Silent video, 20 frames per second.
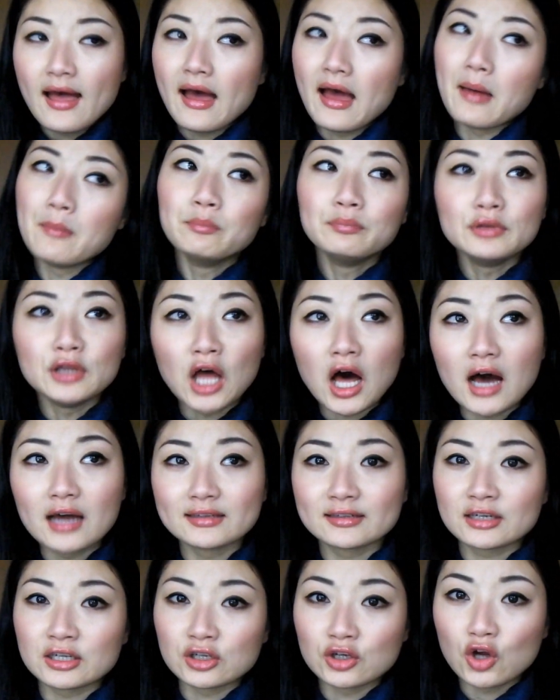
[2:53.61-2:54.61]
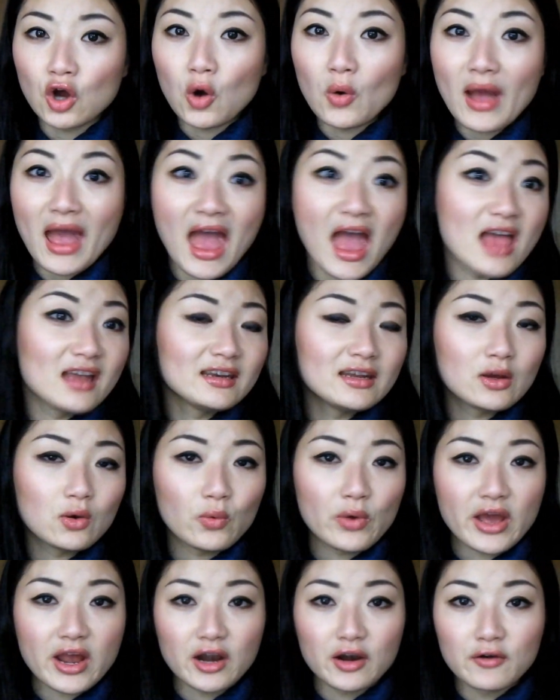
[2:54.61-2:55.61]
and blonde can go
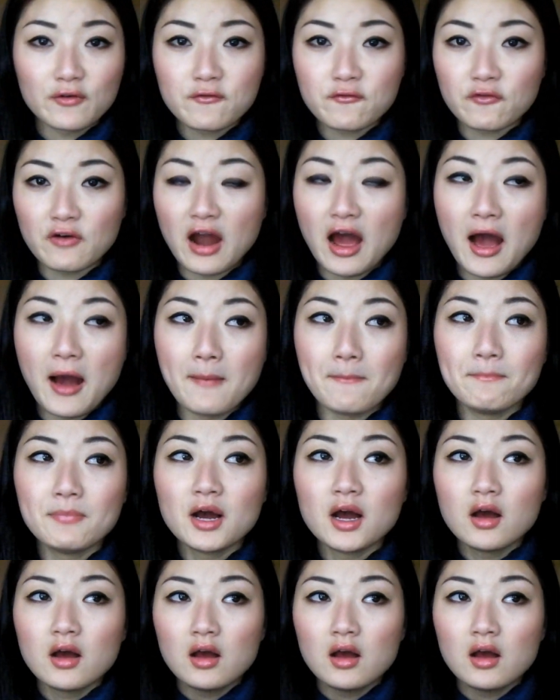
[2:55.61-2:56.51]
anywhere from